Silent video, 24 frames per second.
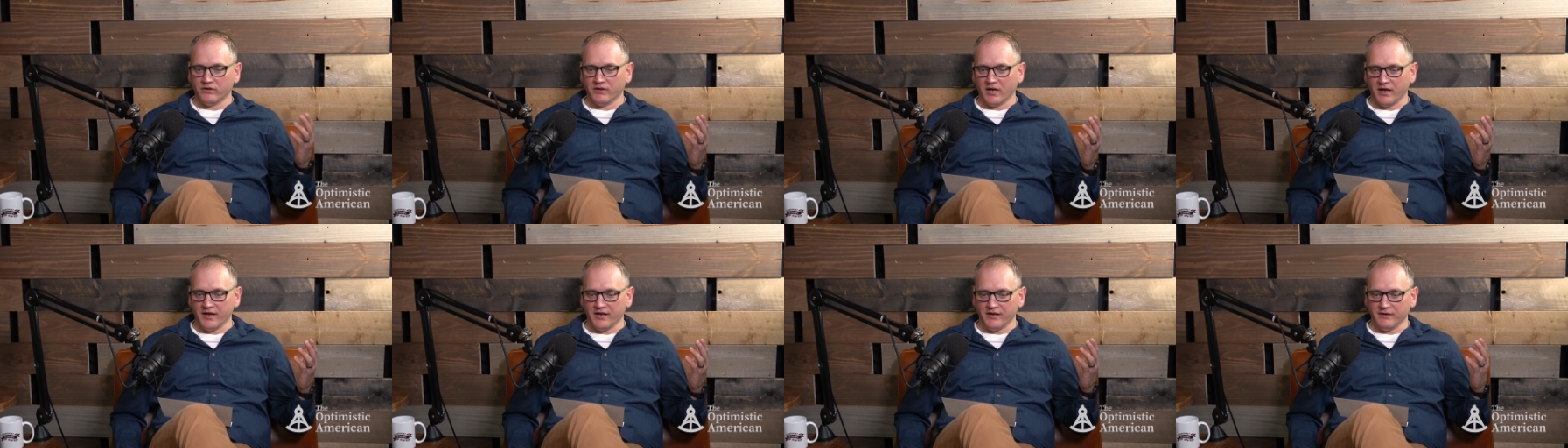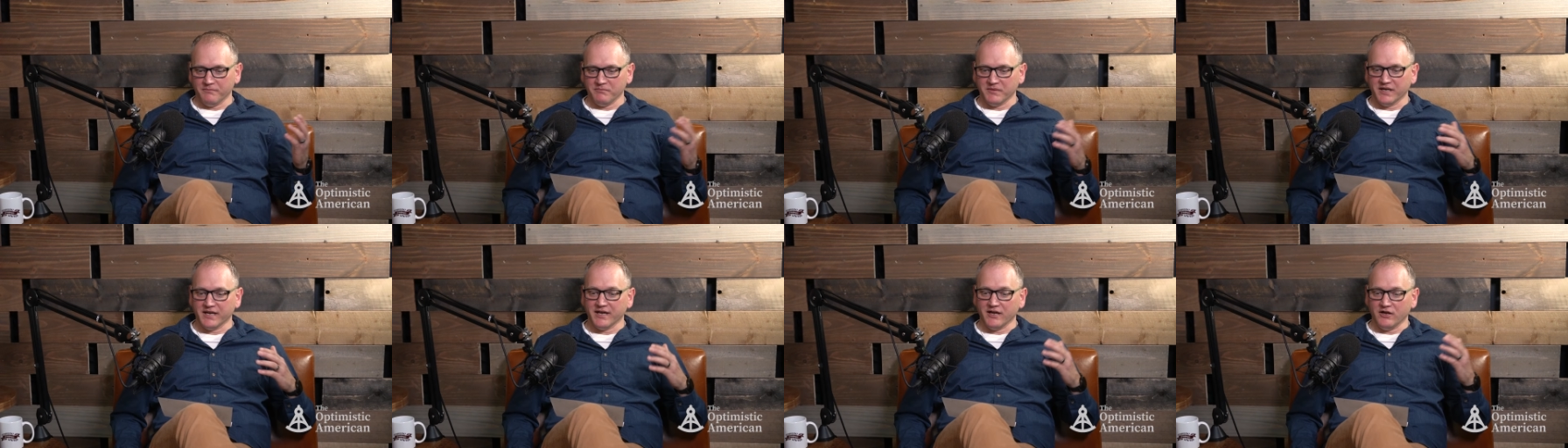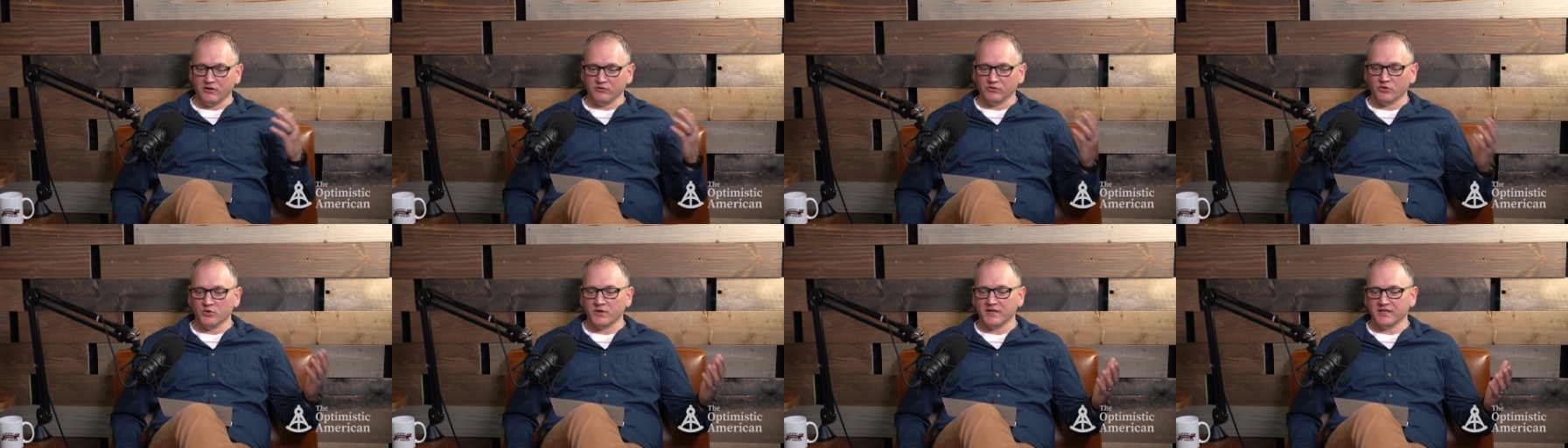uh,
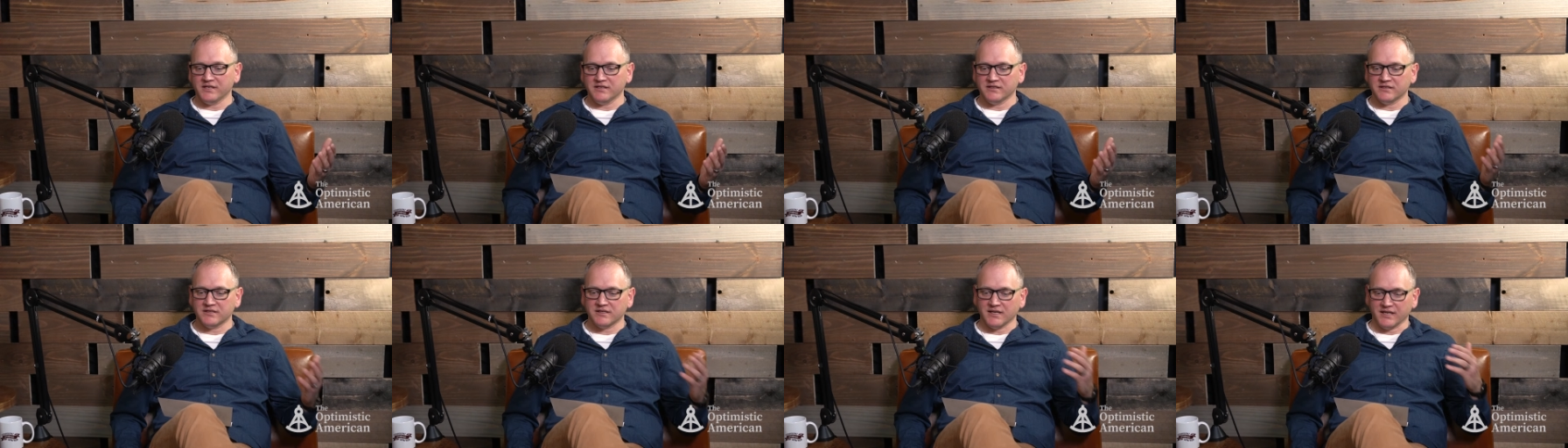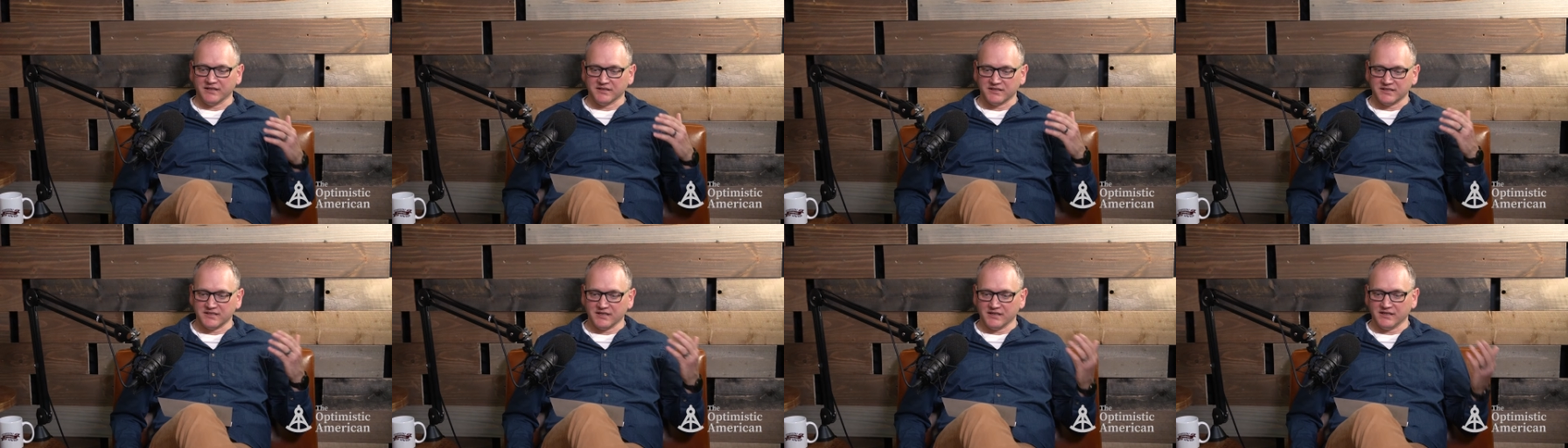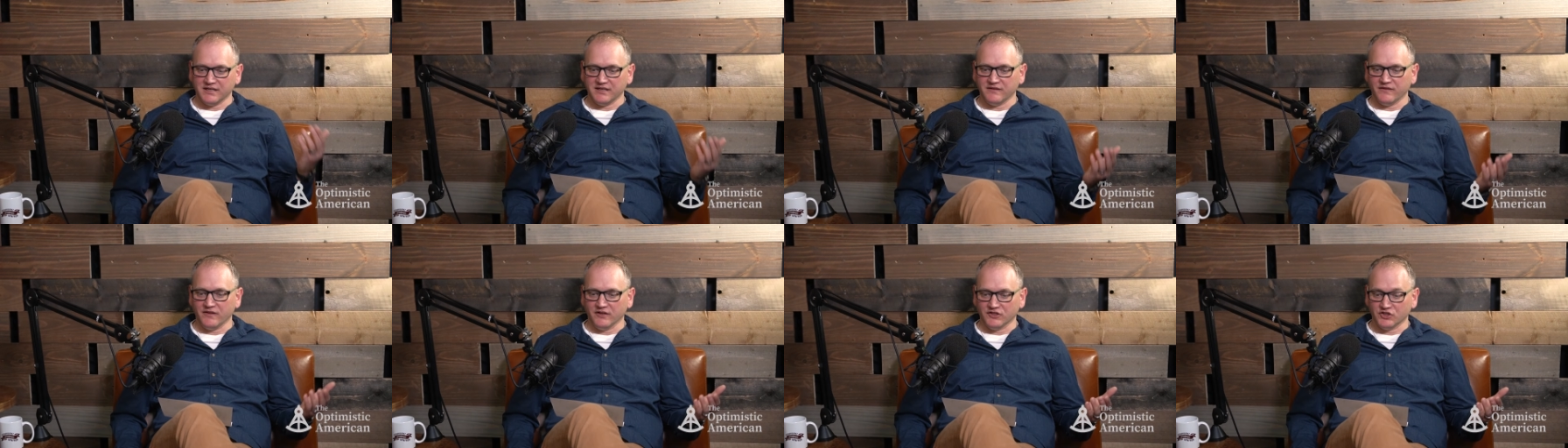Miguel Ruiz has
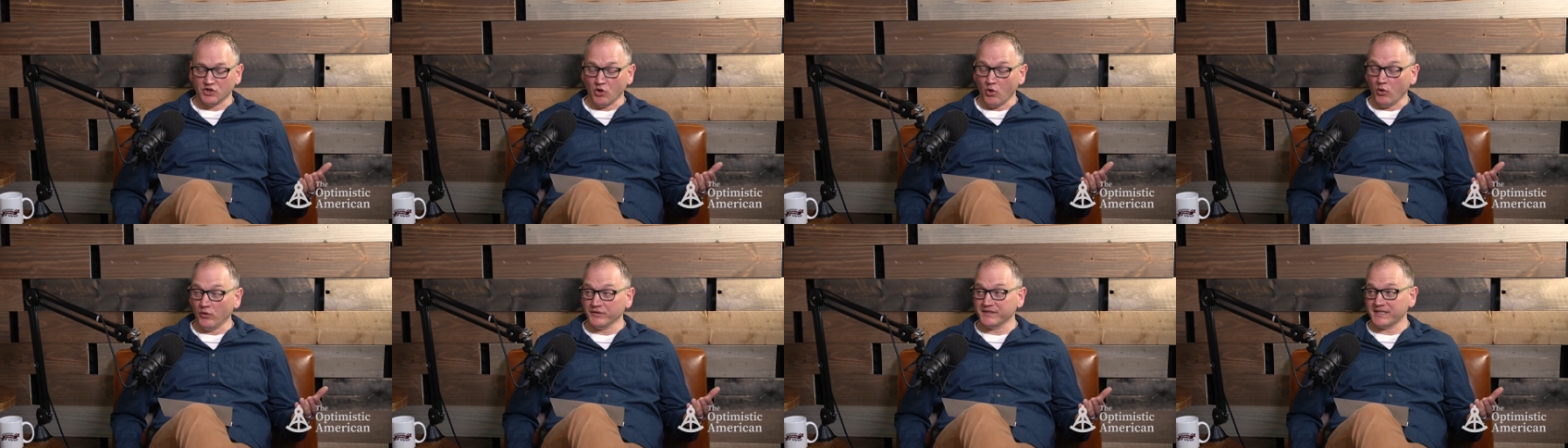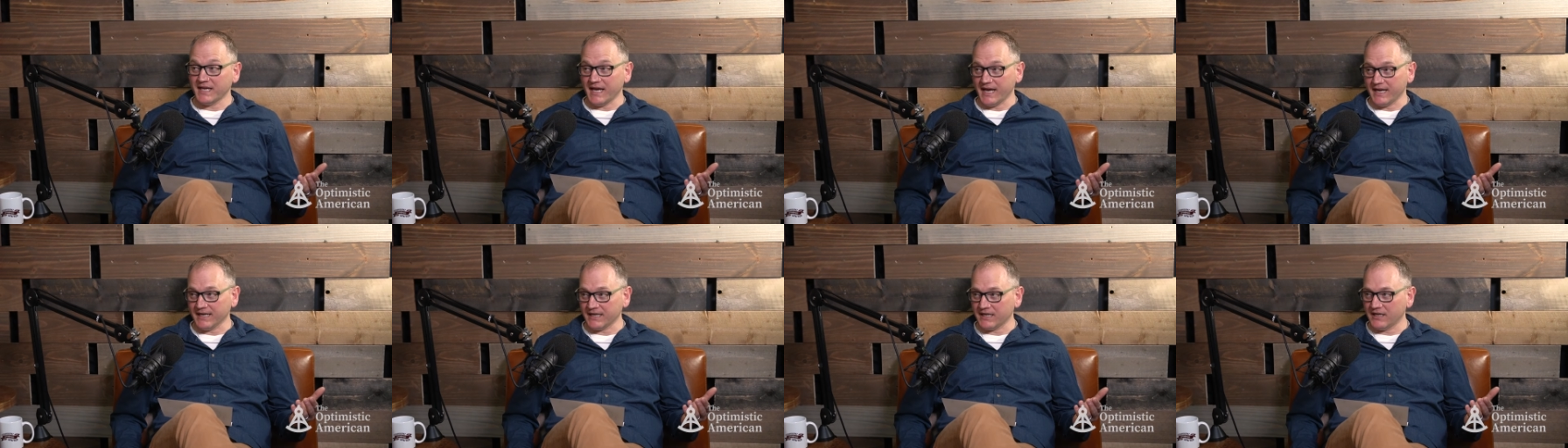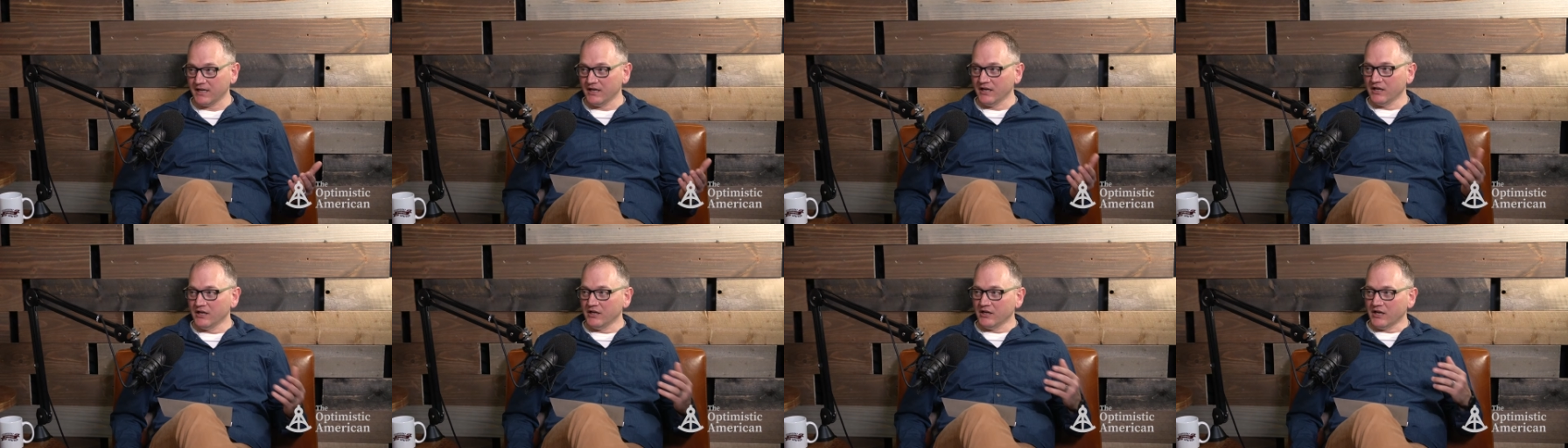studied the Toltec,
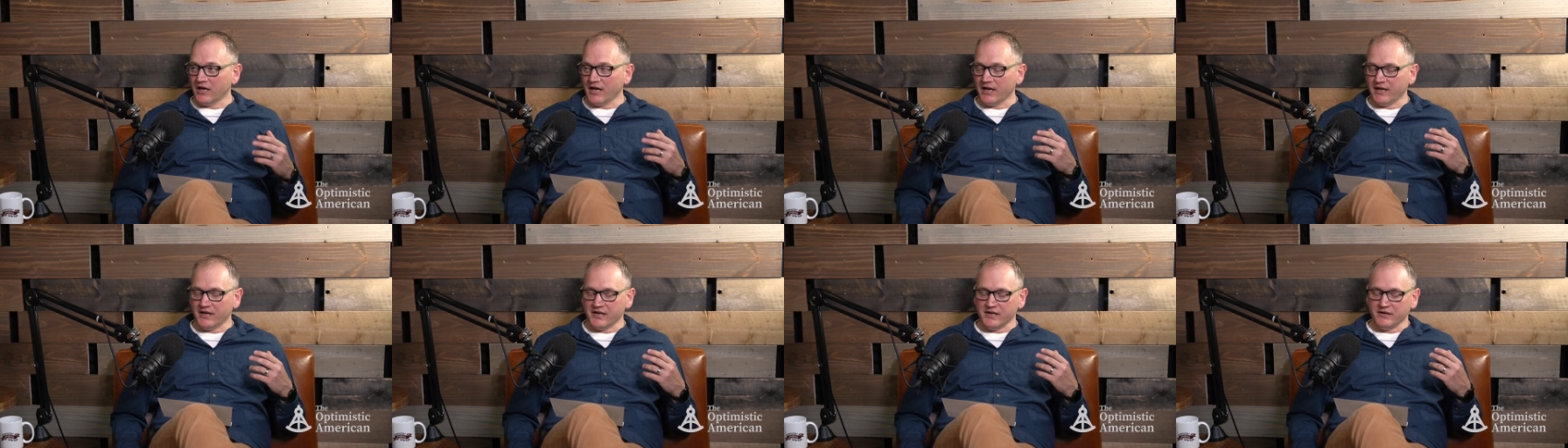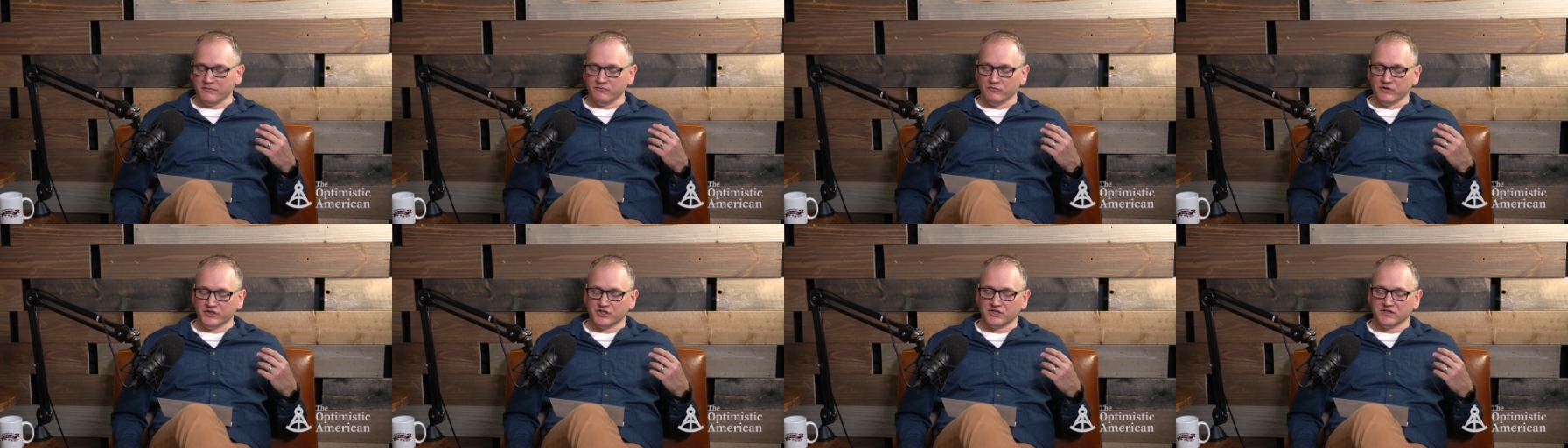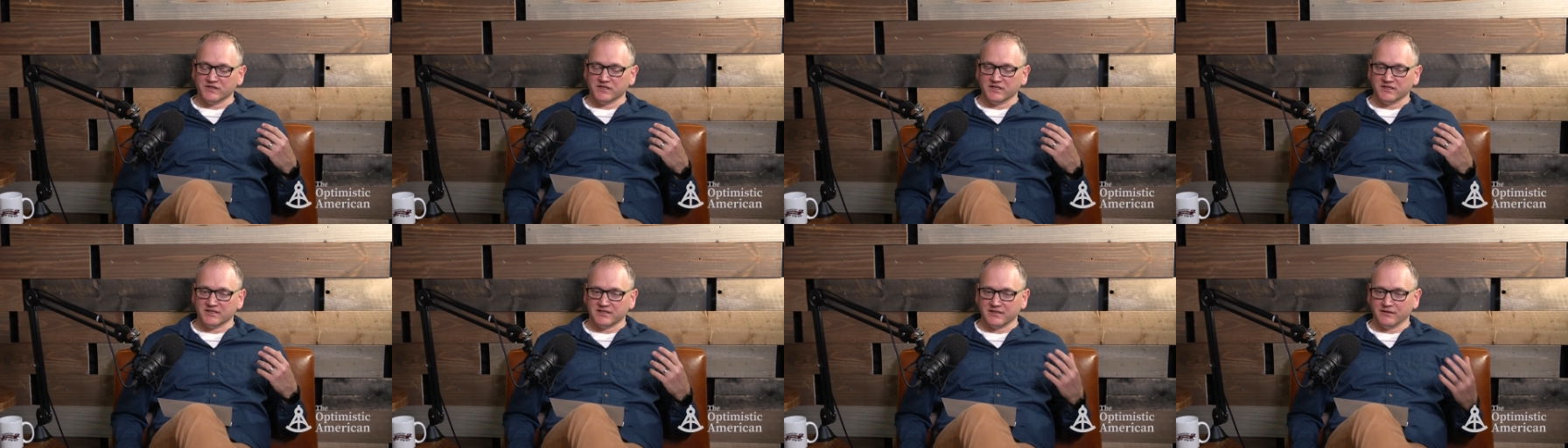um, which
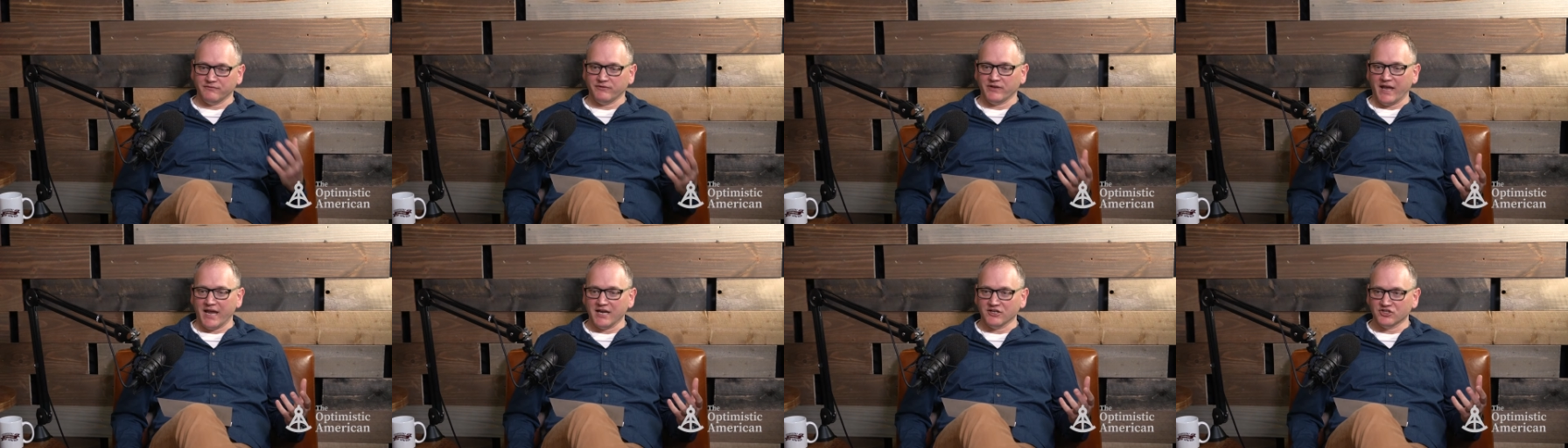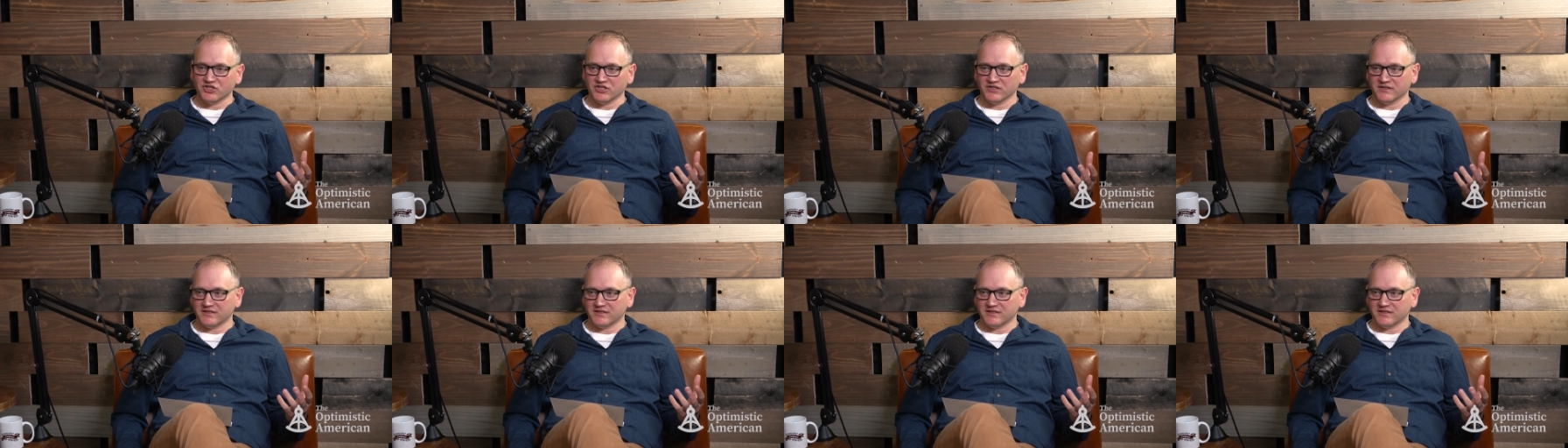is a civil, ancient